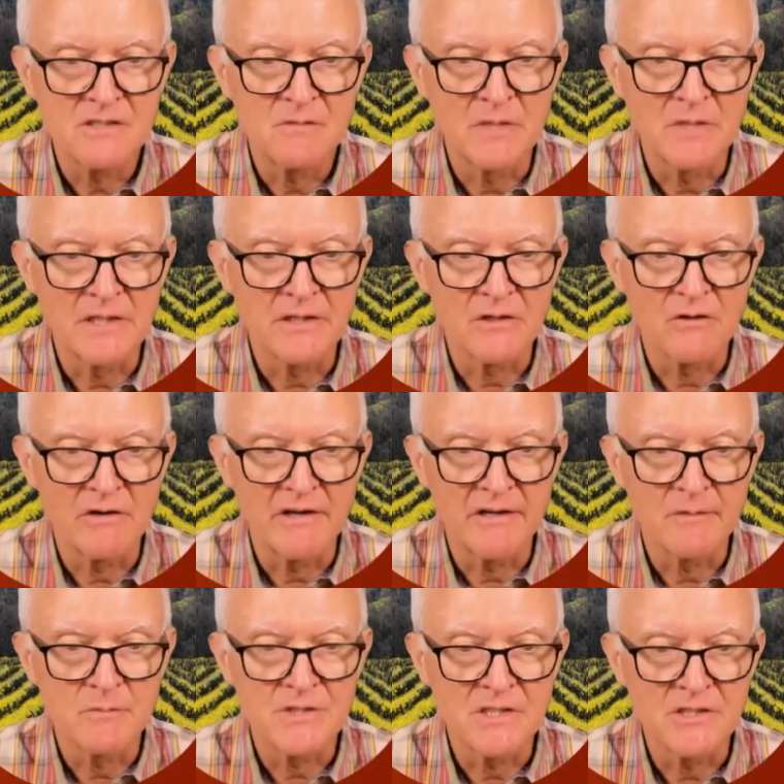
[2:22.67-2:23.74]

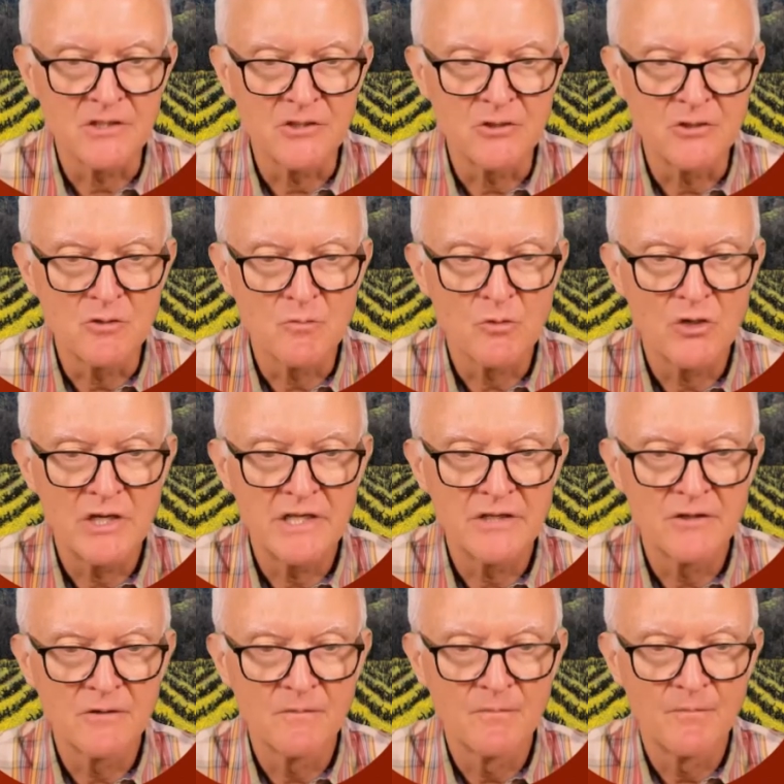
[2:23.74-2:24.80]
milligrams in the
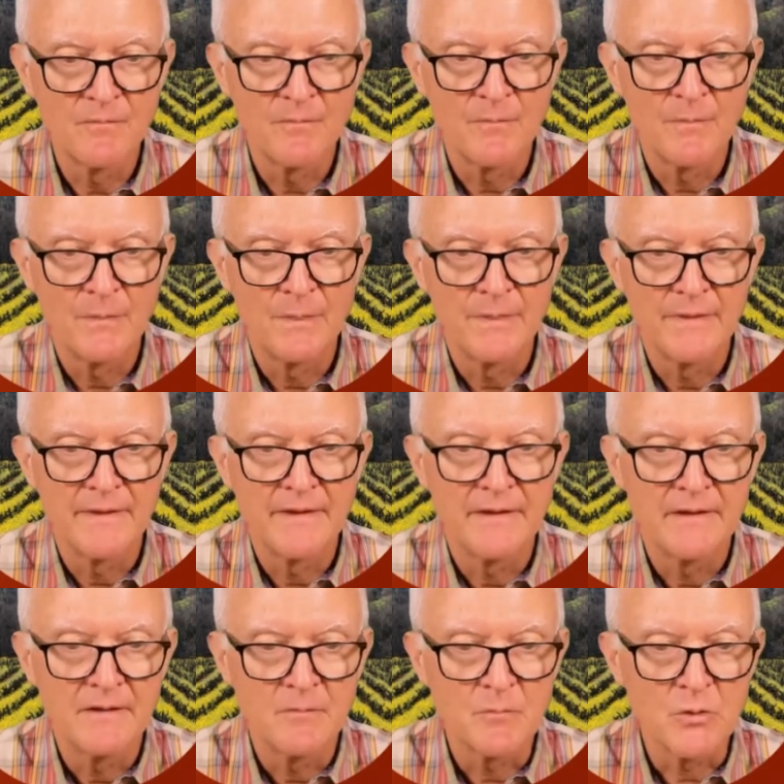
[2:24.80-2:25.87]
numerator
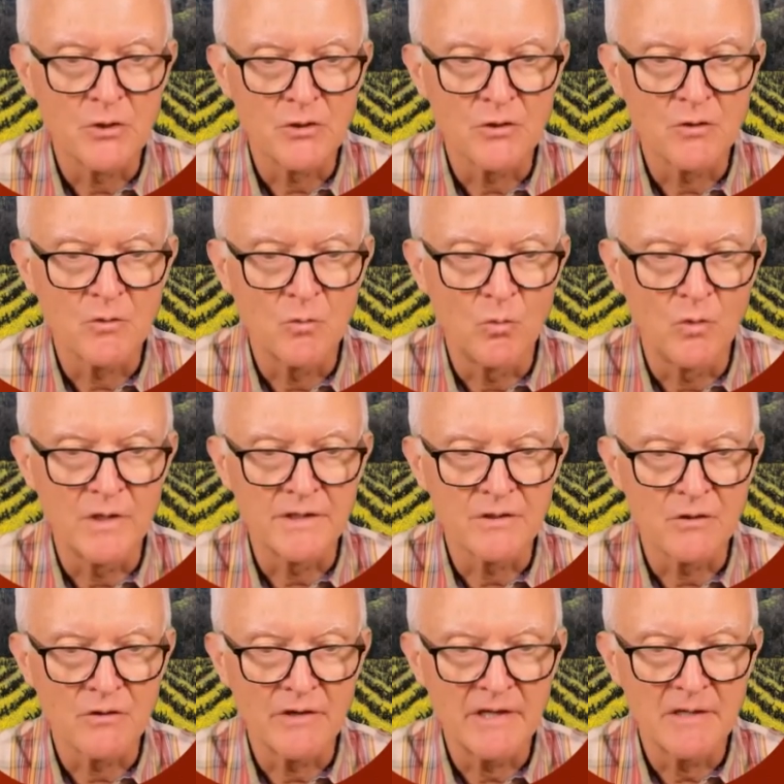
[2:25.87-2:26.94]
per 1
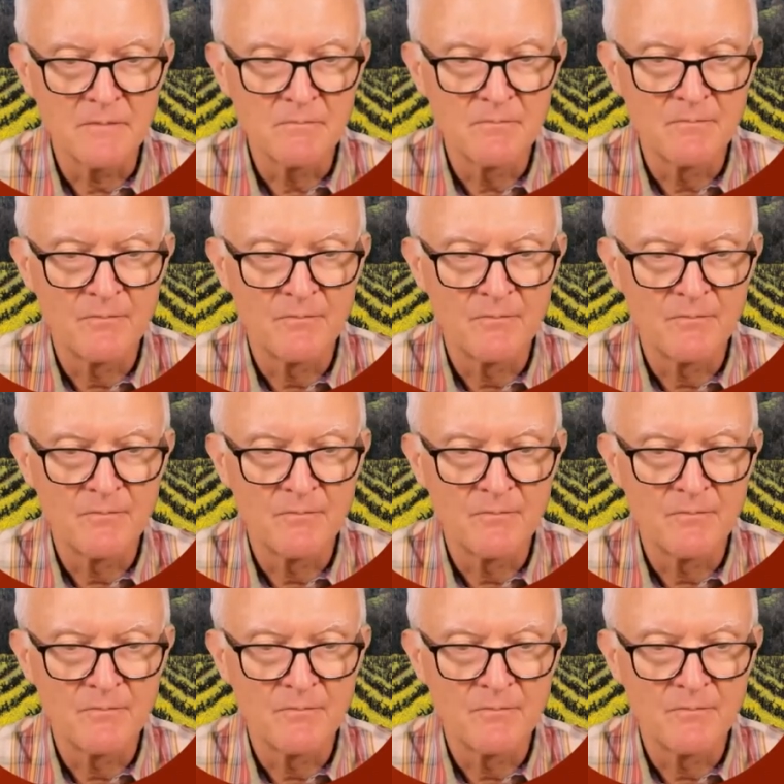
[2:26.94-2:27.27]
gram.